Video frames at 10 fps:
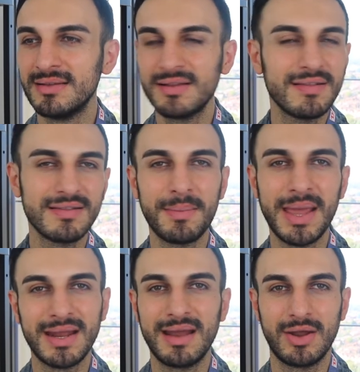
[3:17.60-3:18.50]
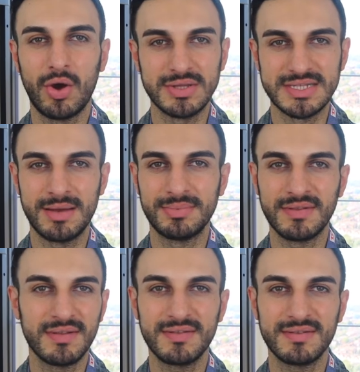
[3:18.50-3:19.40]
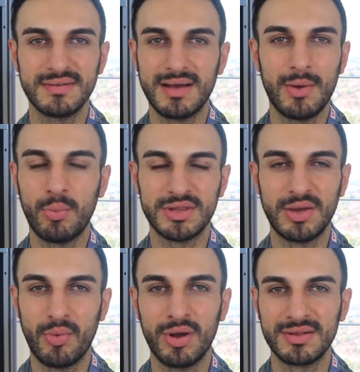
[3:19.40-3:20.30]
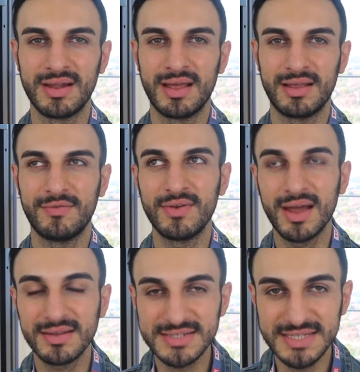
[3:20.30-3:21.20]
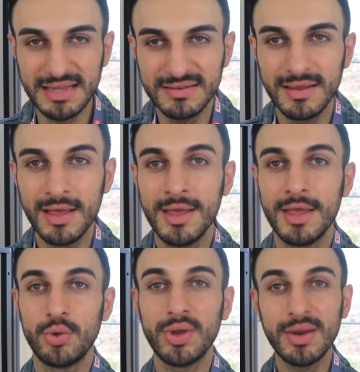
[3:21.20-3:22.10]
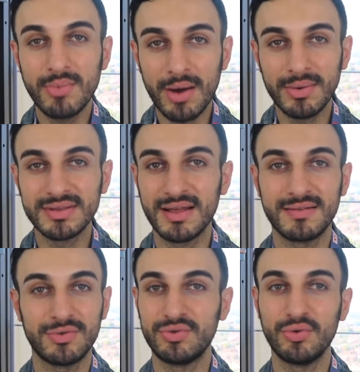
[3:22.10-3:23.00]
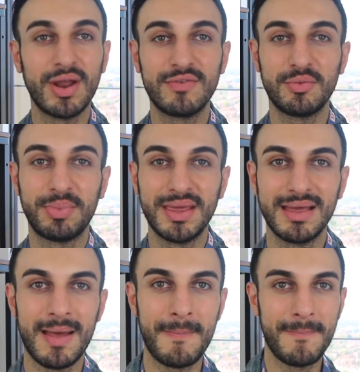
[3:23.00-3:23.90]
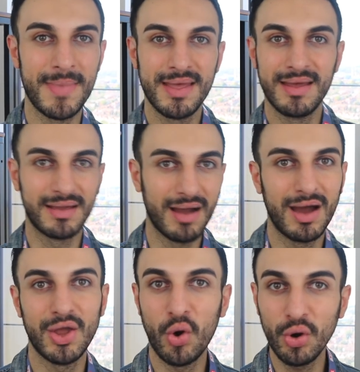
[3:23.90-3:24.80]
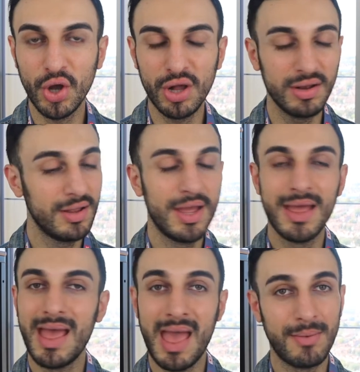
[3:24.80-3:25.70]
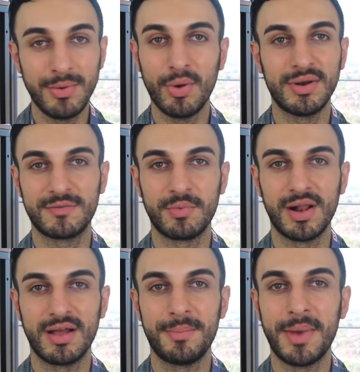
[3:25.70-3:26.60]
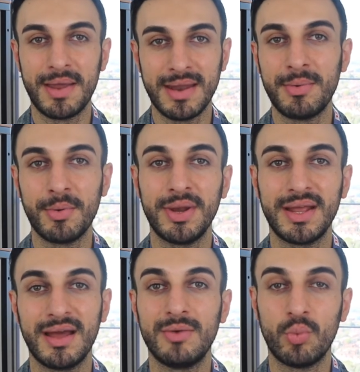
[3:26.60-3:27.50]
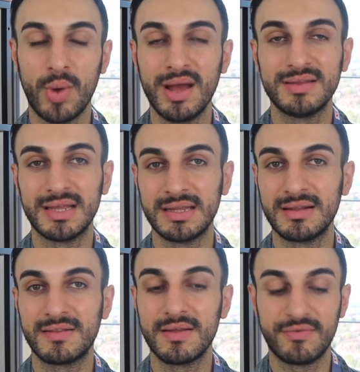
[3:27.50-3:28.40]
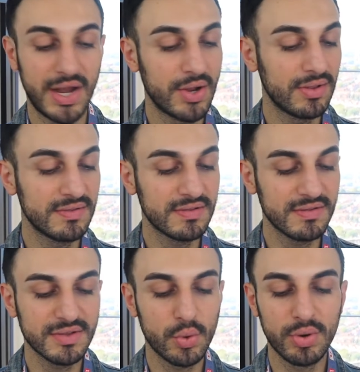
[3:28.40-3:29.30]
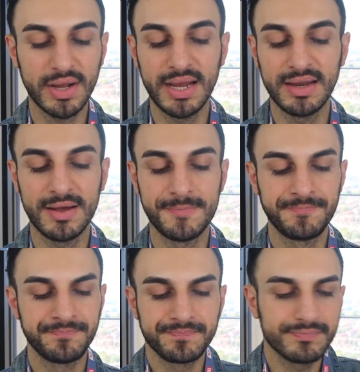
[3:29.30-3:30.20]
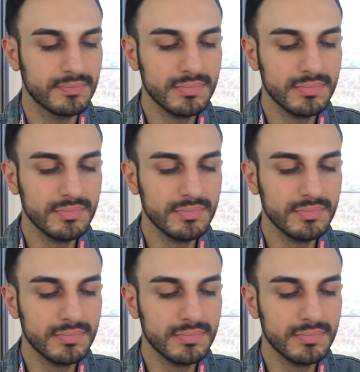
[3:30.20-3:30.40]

this is the main kind of concept. This is how what they want. Like, if you like the scent, you can wear it. Does you don't have to be um, a guy or girl. Everyone is welcome and everybody can wear this fragrance. This is the whole kind of